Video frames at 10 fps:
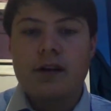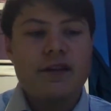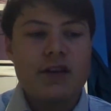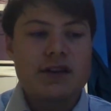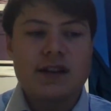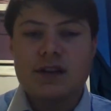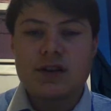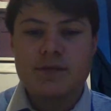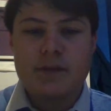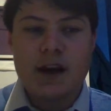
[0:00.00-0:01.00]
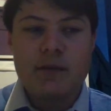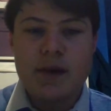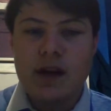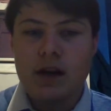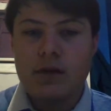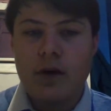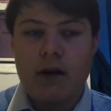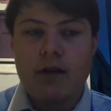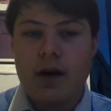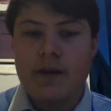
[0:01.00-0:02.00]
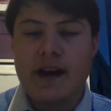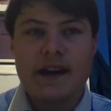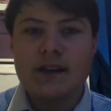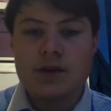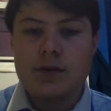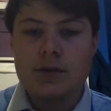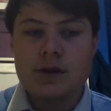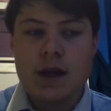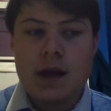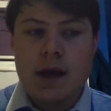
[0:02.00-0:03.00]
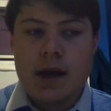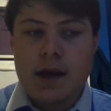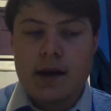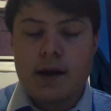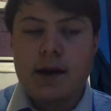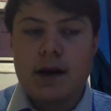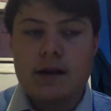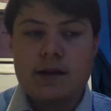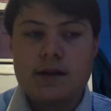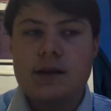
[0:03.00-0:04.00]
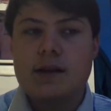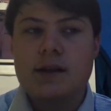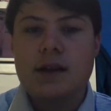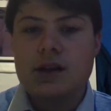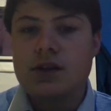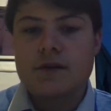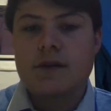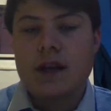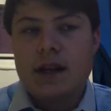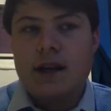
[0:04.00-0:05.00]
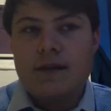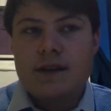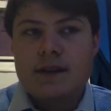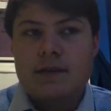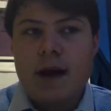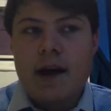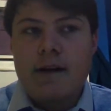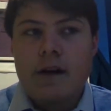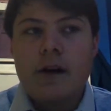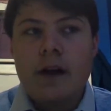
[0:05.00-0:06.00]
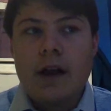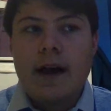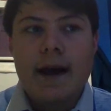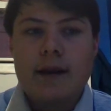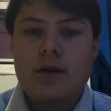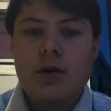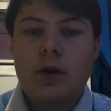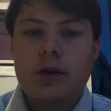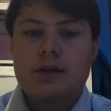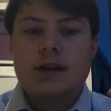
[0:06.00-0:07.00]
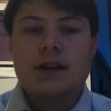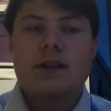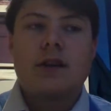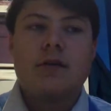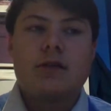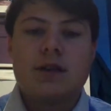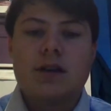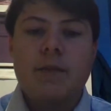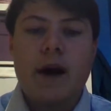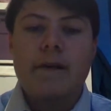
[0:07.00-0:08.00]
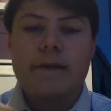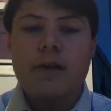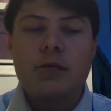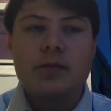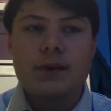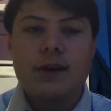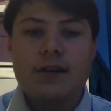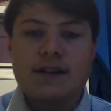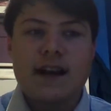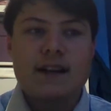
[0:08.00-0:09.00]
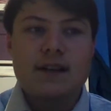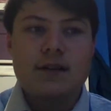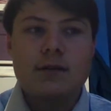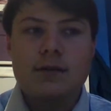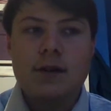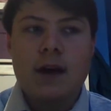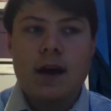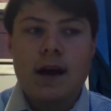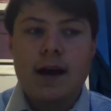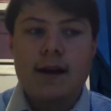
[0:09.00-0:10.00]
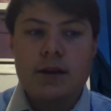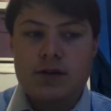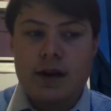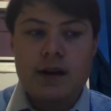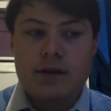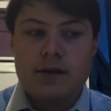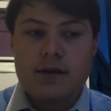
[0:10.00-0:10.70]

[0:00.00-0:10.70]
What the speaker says: Her first scene just kind of being around the Angels, and yeah, she doesn't really leave that area, and all her scenes is just a back and forth between her and Tectayun, and her trying to